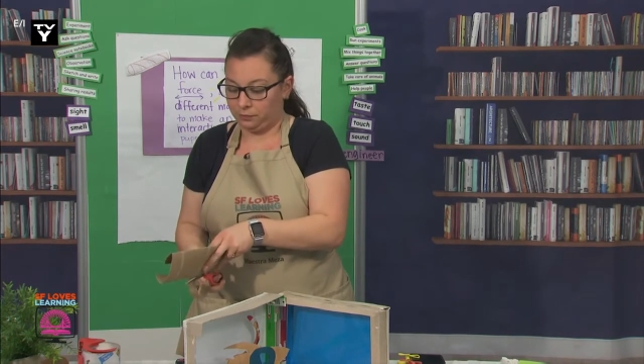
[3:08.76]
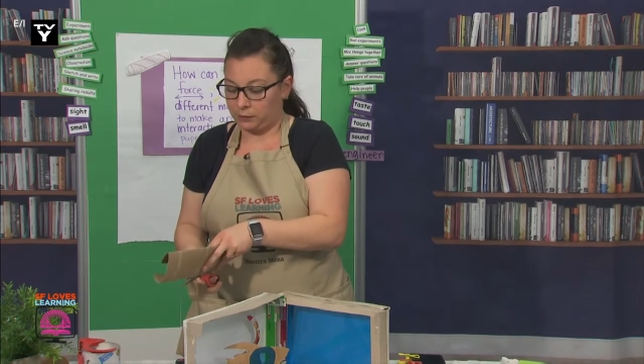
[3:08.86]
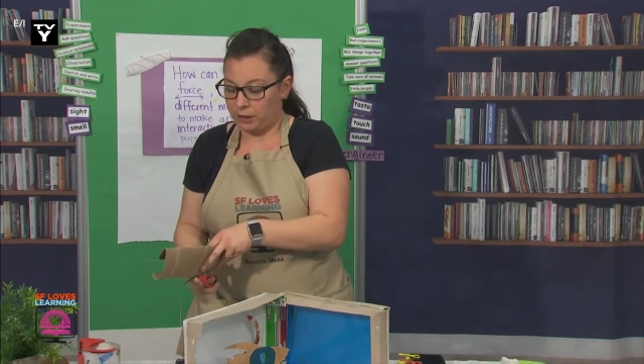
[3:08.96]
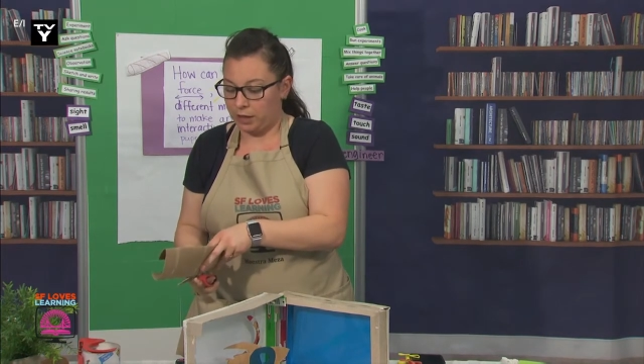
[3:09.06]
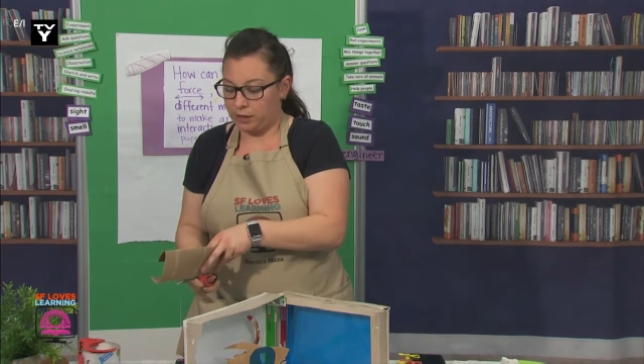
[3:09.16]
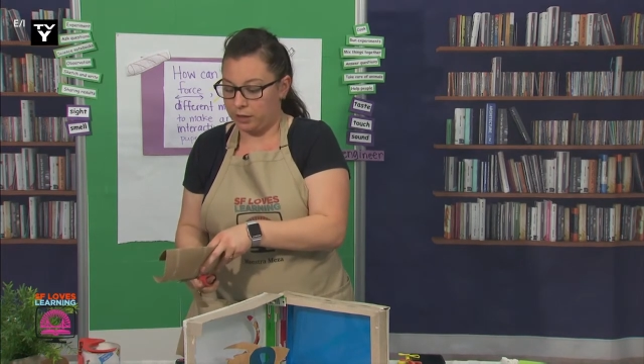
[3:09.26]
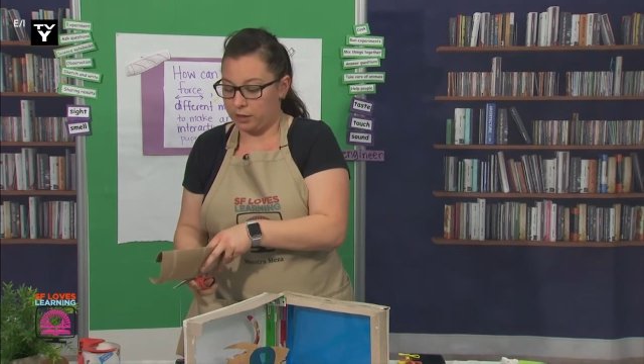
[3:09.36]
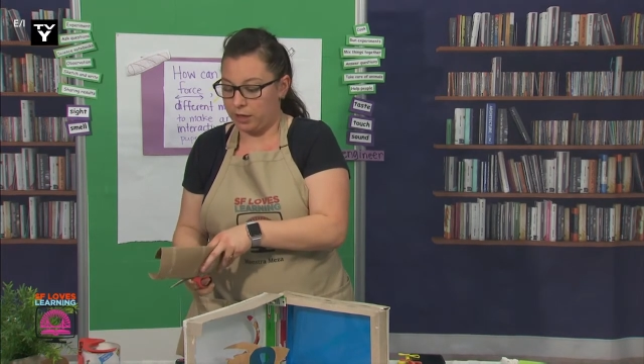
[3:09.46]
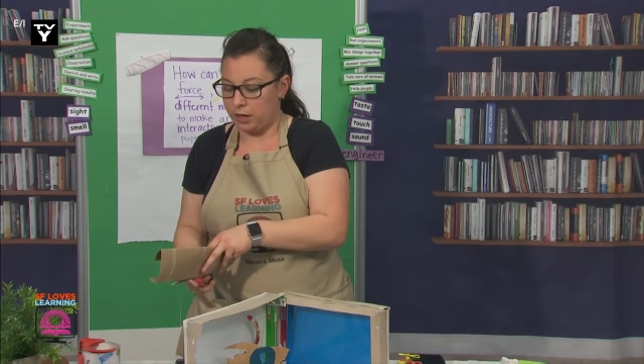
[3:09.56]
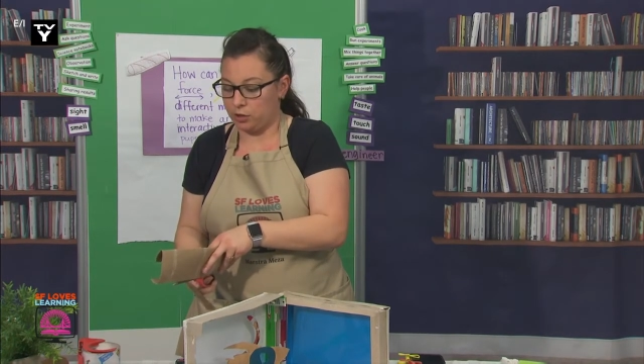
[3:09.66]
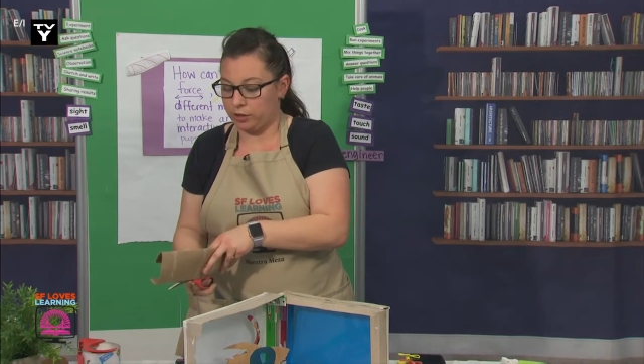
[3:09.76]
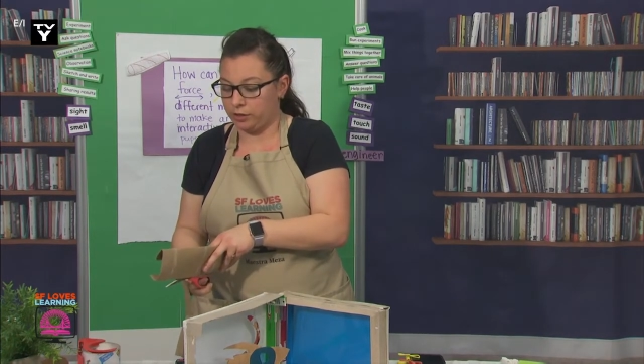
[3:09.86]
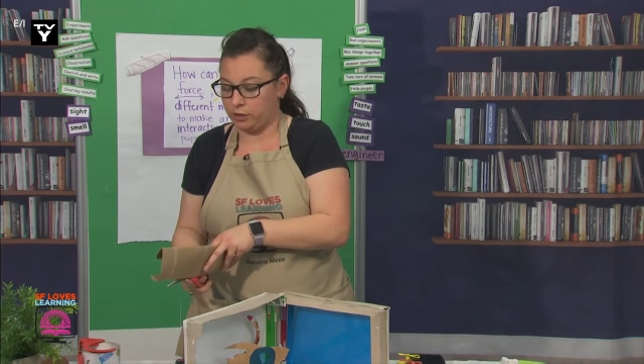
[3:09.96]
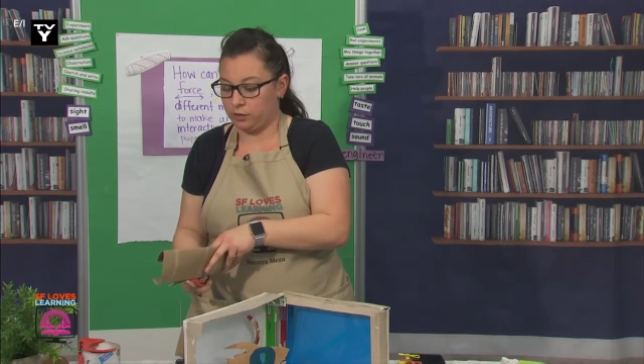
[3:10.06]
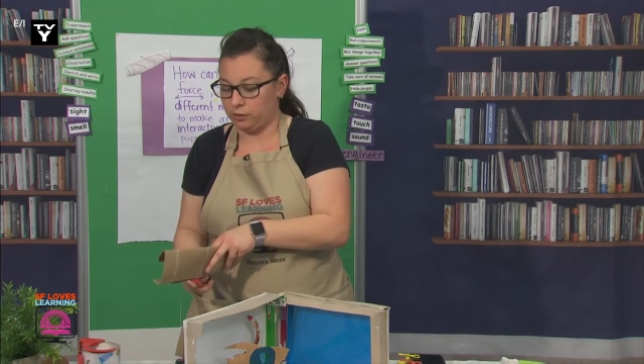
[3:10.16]
cut down the
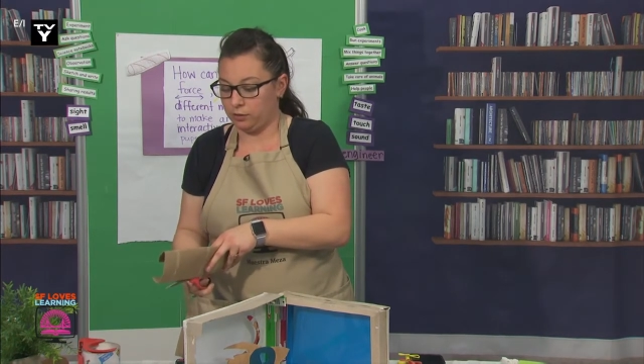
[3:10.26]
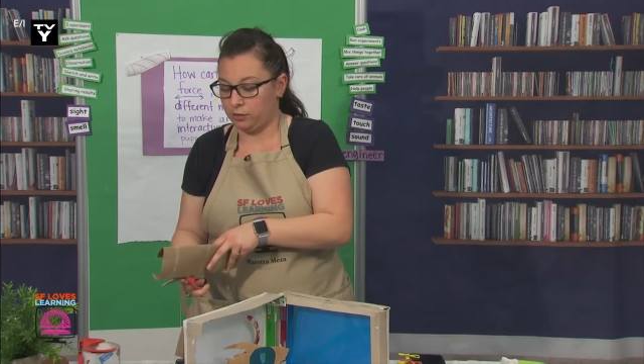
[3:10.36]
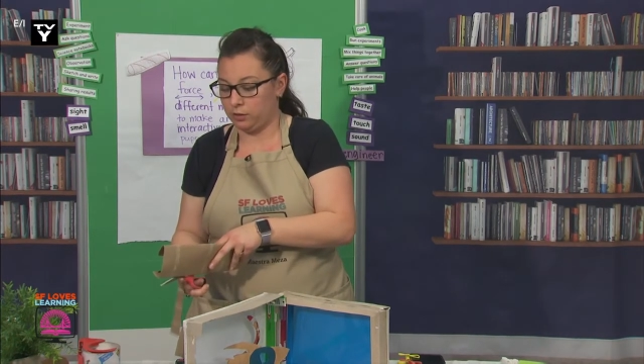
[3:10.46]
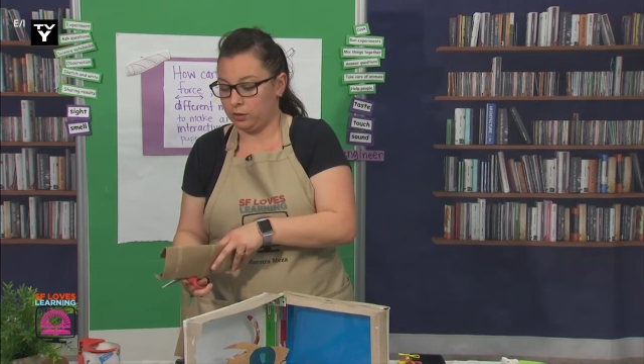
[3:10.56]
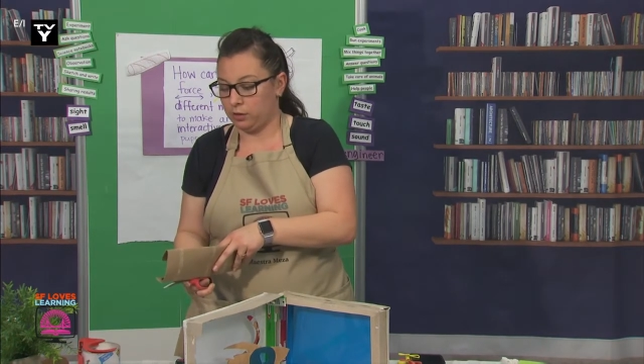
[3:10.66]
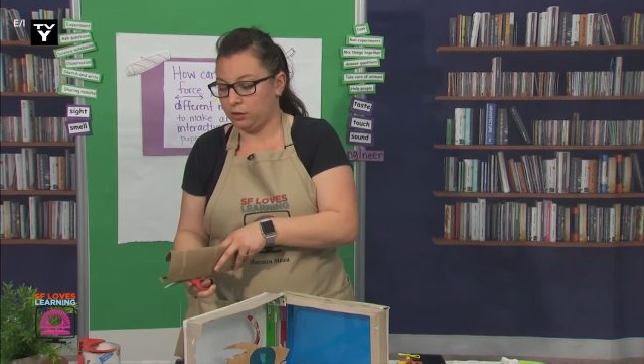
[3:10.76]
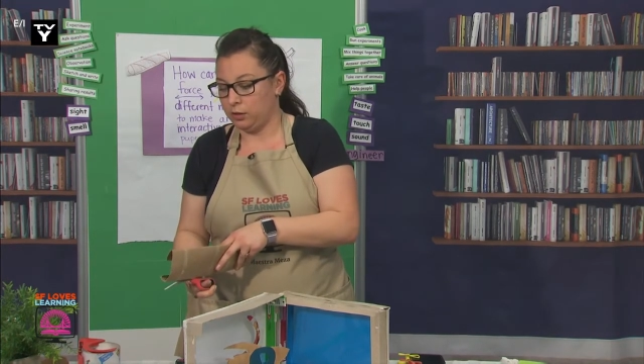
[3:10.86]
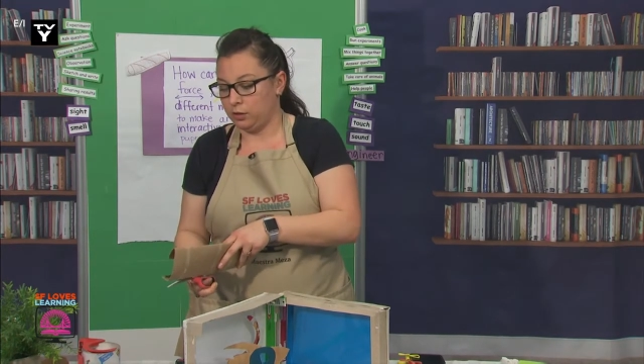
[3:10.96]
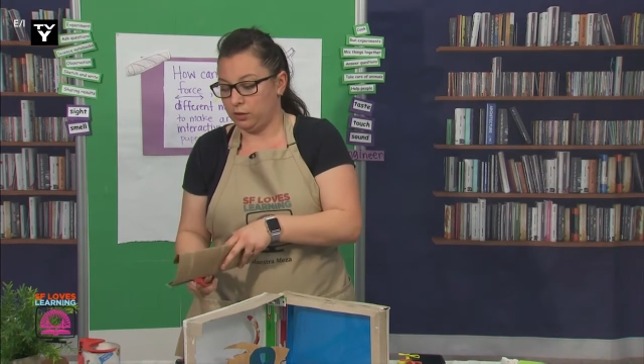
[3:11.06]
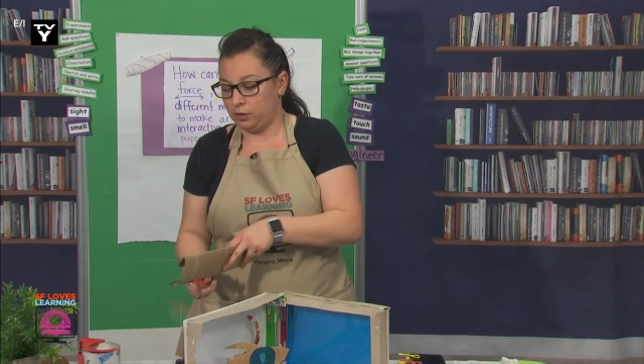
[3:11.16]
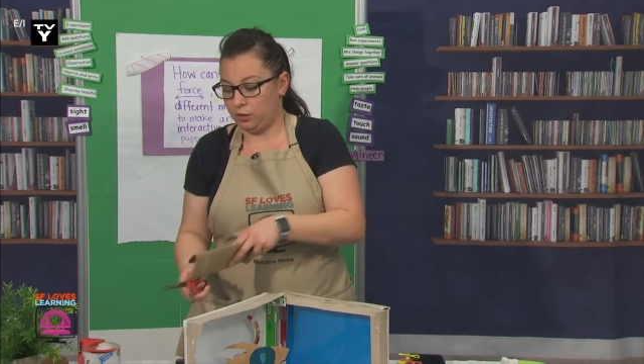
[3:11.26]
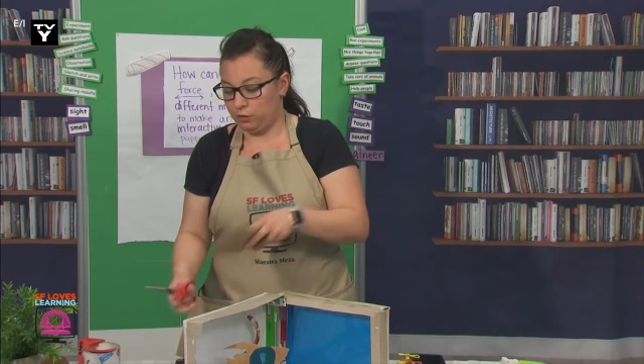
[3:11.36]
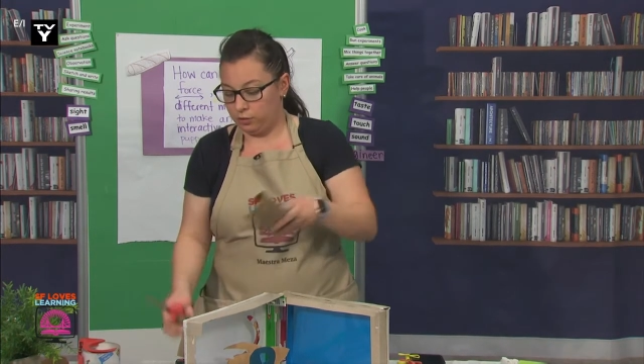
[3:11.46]
edges. So